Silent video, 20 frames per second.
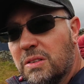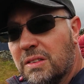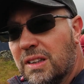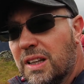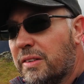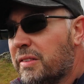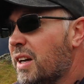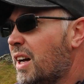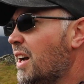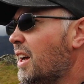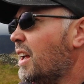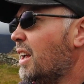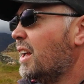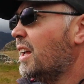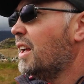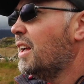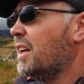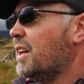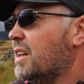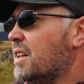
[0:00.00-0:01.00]
on the left.
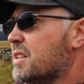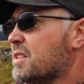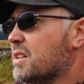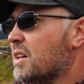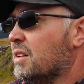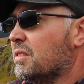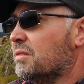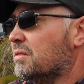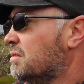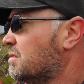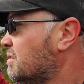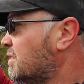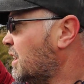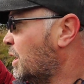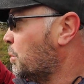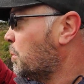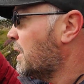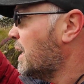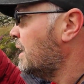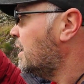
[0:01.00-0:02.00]
So yeah,
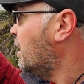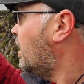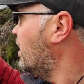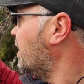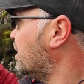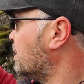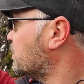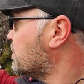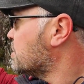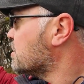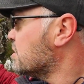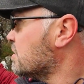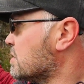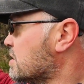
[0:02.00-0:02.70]
we're getting high enough to